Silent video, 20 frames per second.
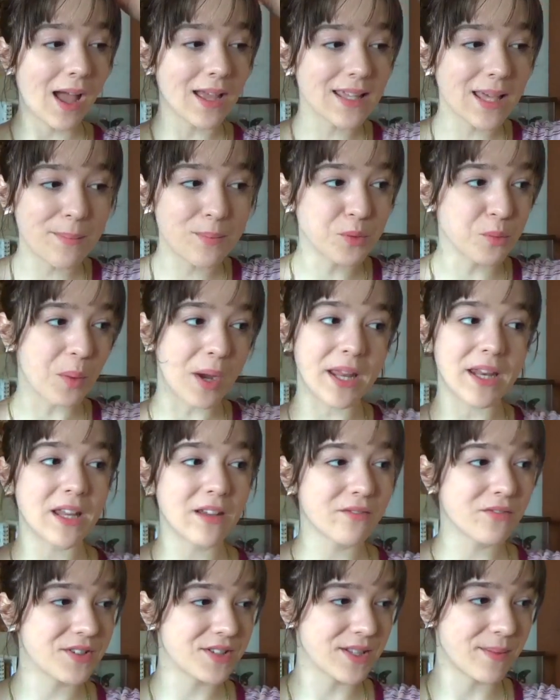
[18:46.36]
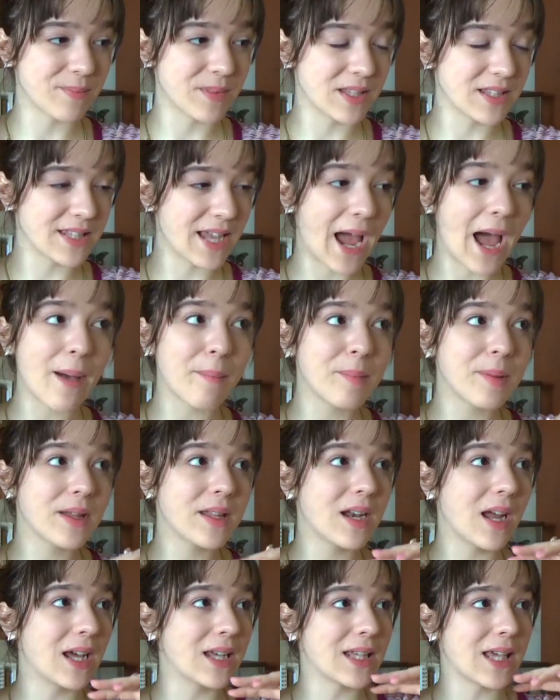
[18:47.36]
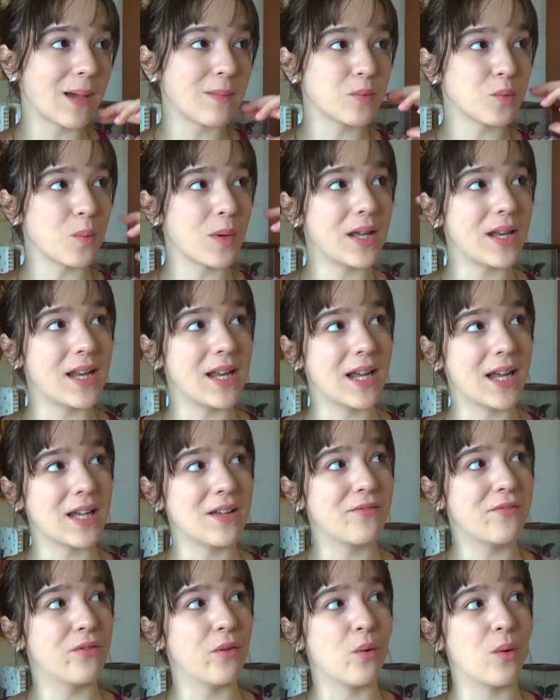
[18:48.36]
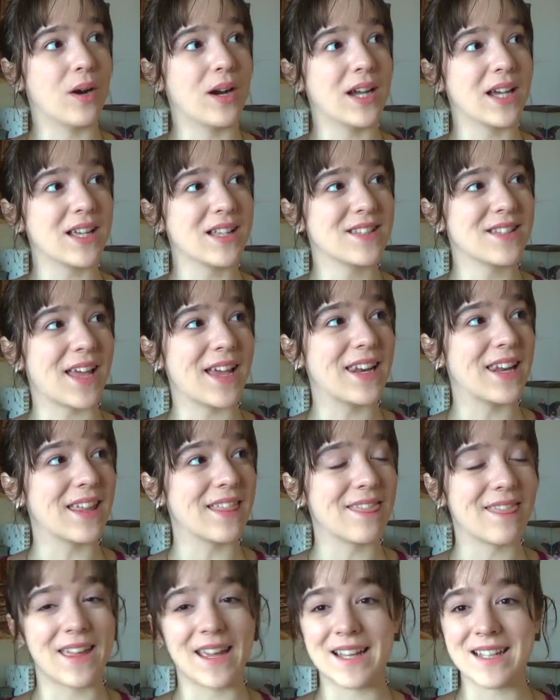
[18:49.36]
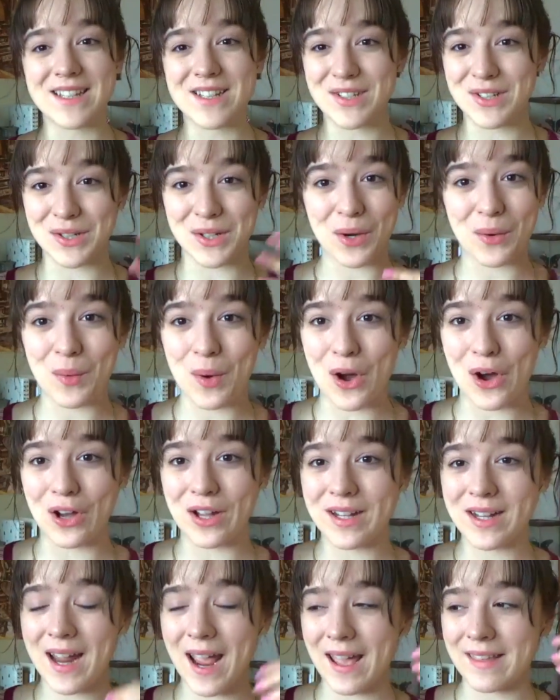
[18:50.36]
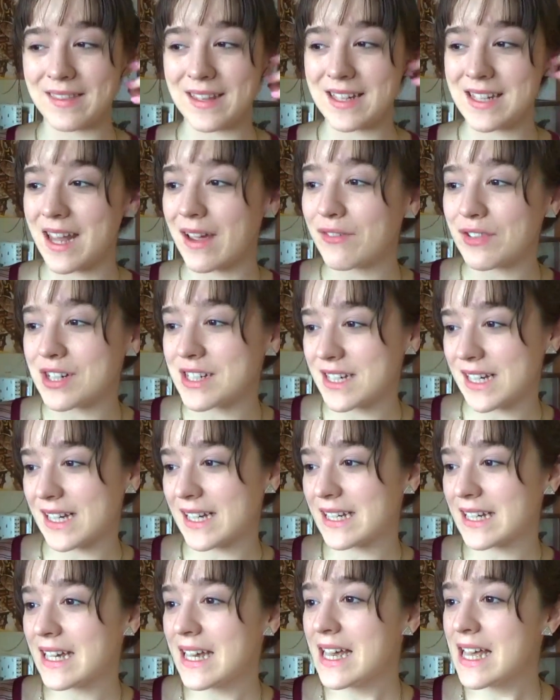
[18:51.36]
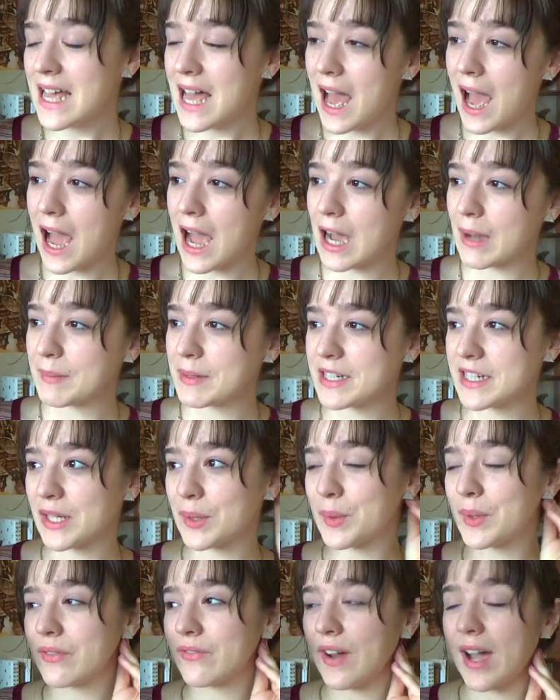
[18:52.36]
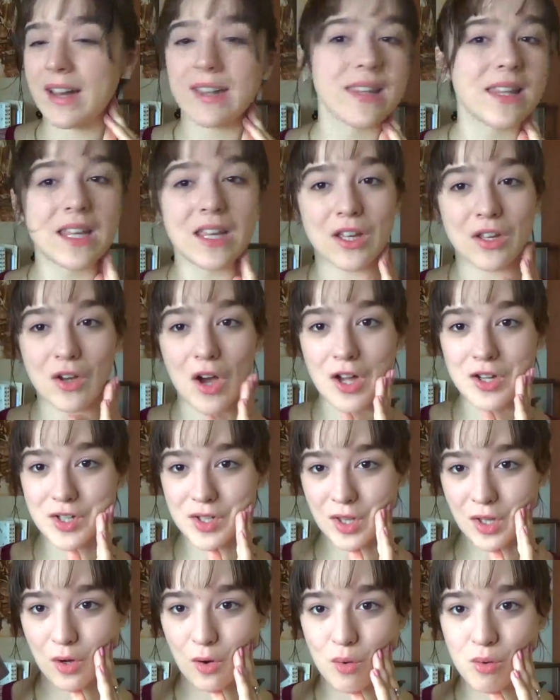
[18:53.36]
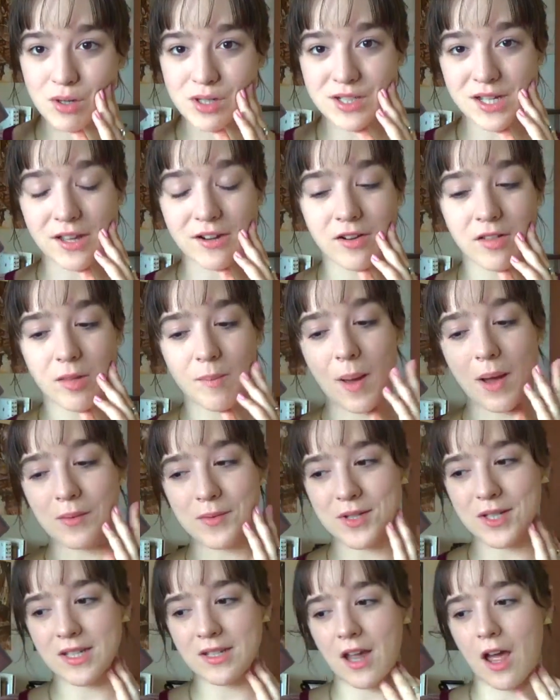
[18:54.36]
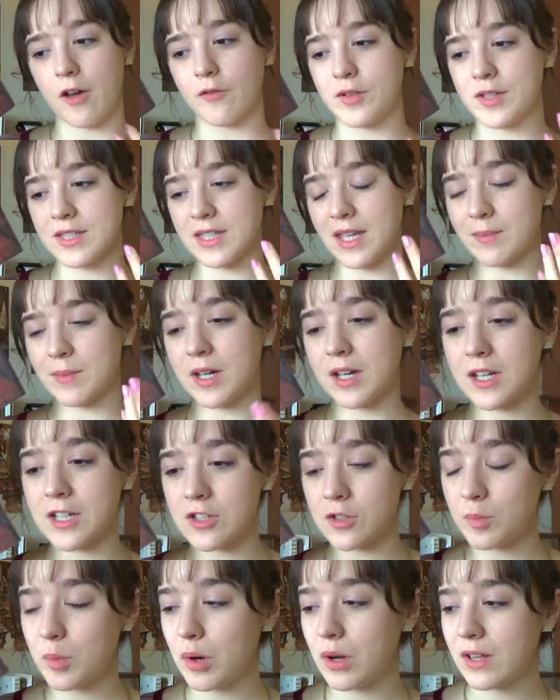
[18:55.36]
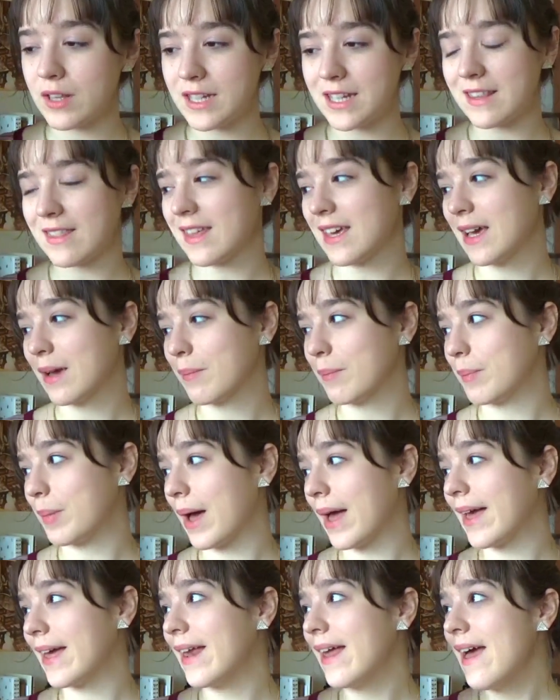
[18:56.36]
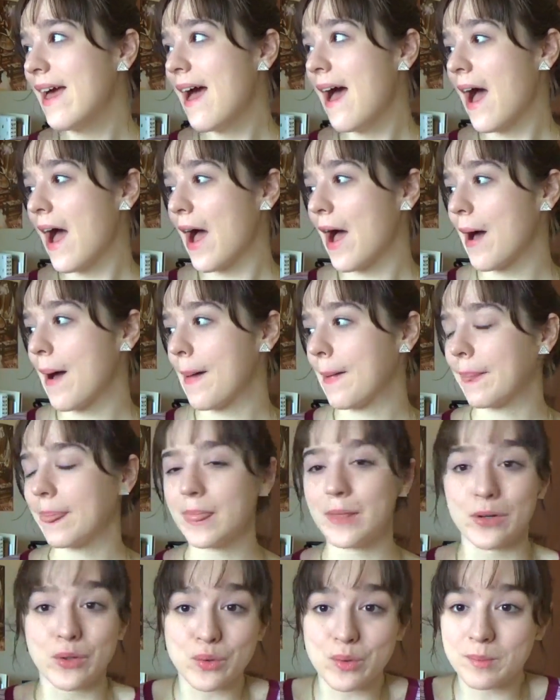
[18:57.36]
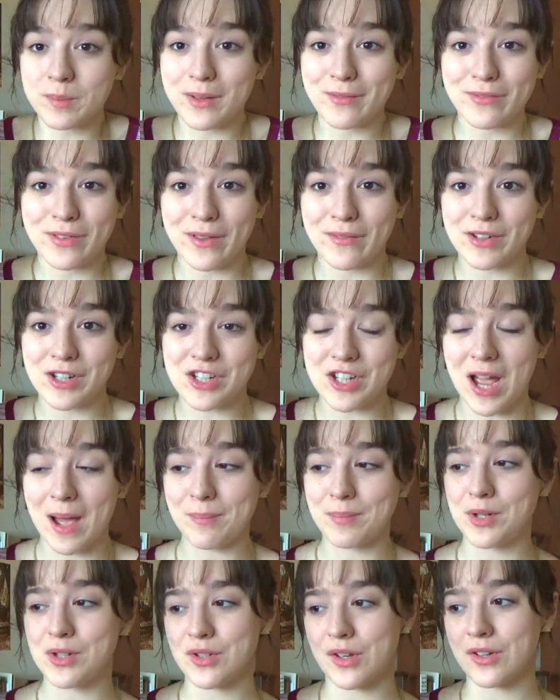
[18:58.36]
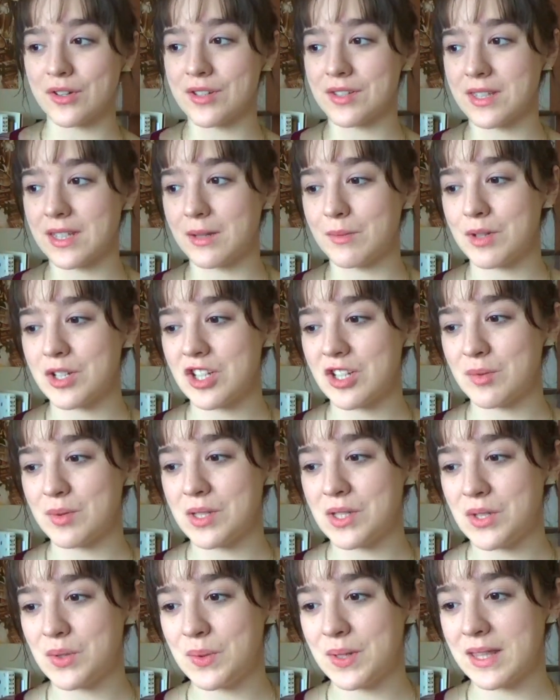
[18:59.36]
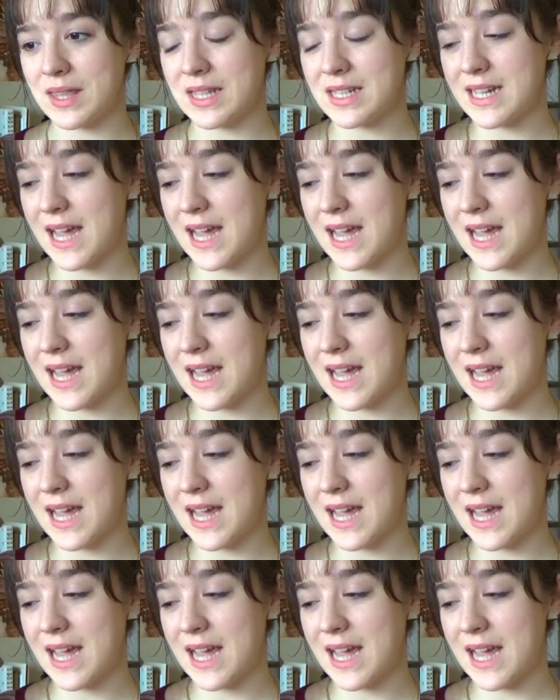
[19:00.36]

I kept waiting for something to happen. I kept waiting for exciting things to go on, and they never did. Until we finally got to the court under the mountain. Obviously, I'm not going to spoil anything, but those were my favorite chapters, honestly, when she was doing the